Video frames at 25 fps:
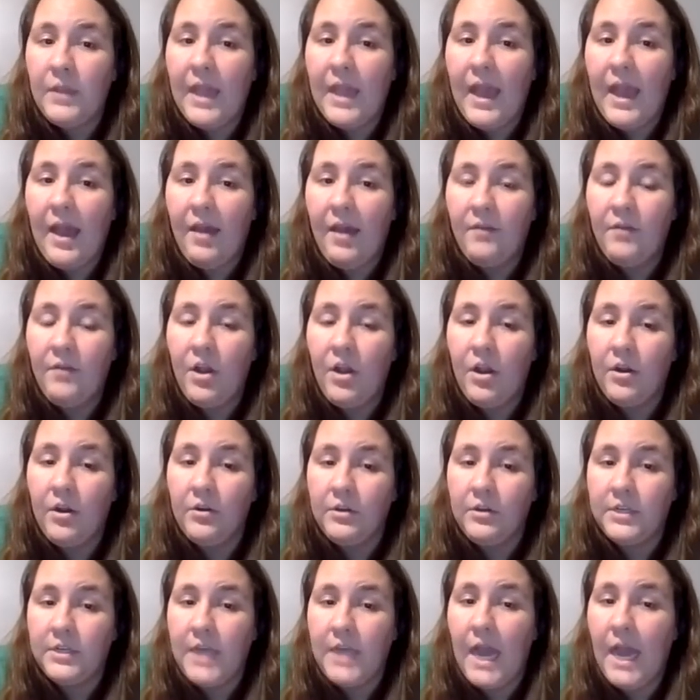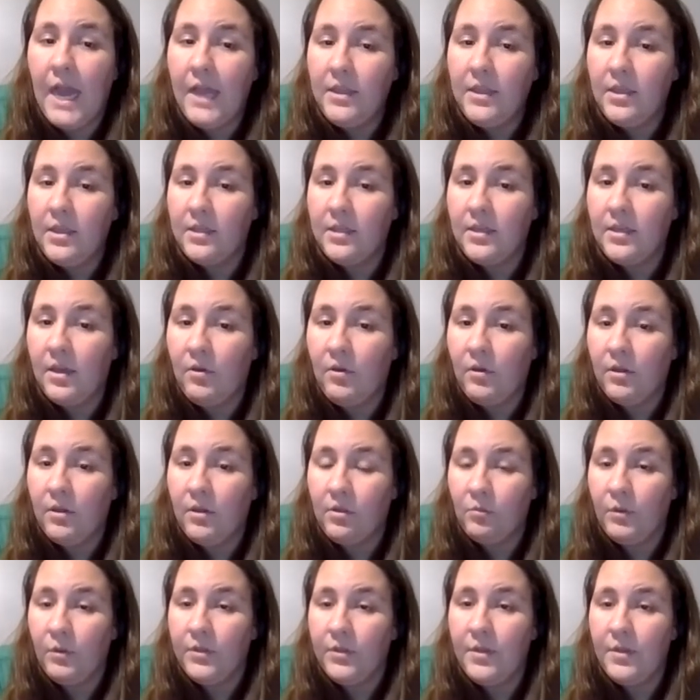we have our dot to tell
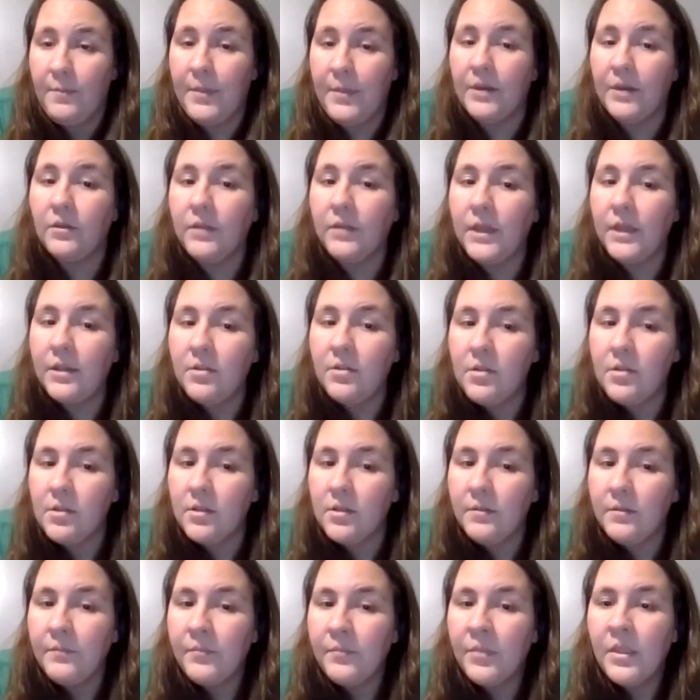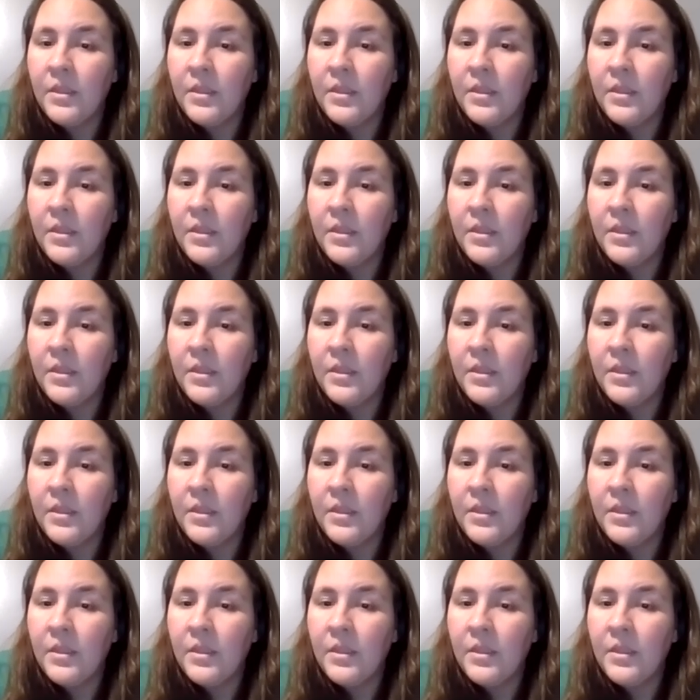us where the middle is.